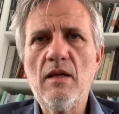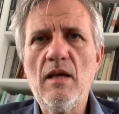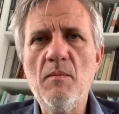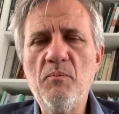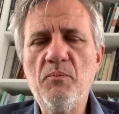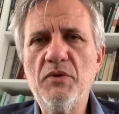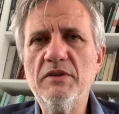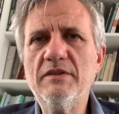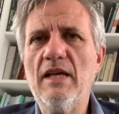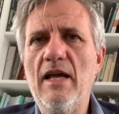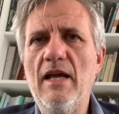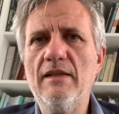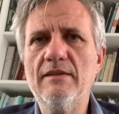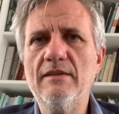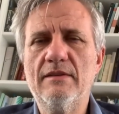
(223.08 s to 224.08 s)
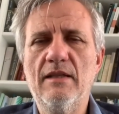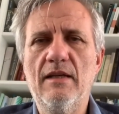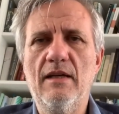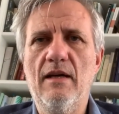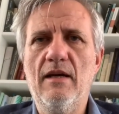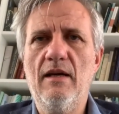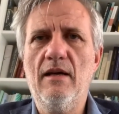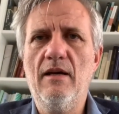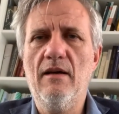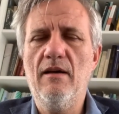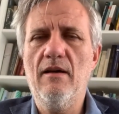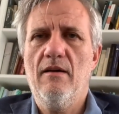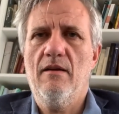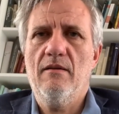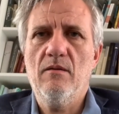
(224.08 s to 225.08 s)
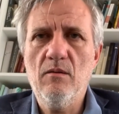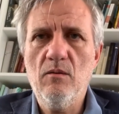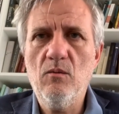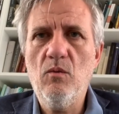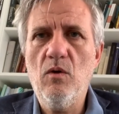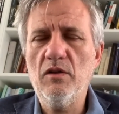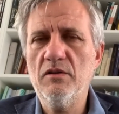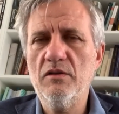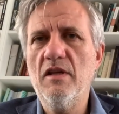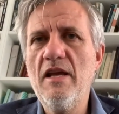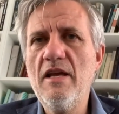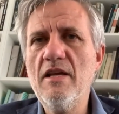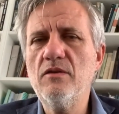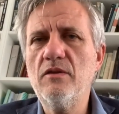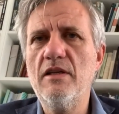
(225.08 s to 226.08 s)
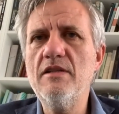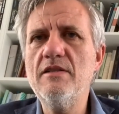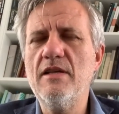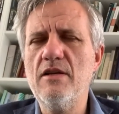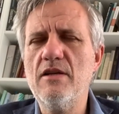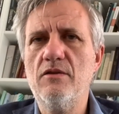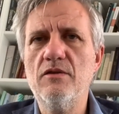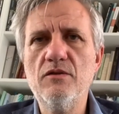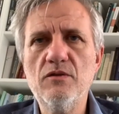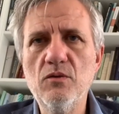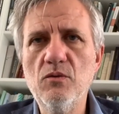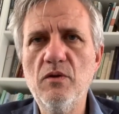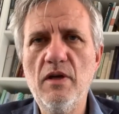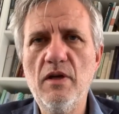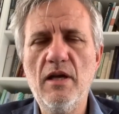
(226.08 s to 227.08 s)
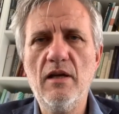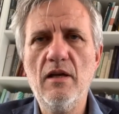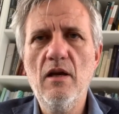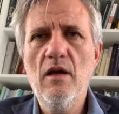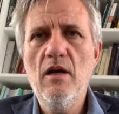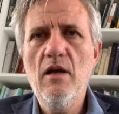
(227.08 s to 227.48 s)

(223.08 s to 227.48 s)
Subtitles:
and present what his organization is doing.